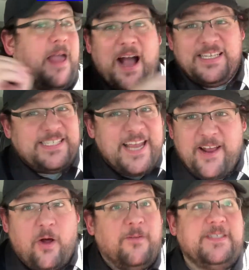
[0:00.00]
I say
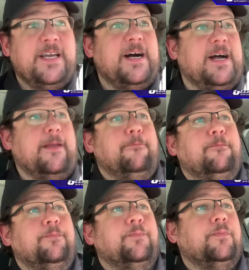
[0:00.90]
it all the time.
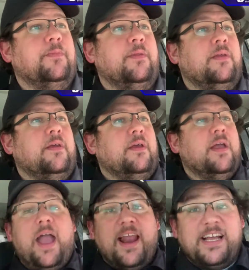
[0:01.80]
And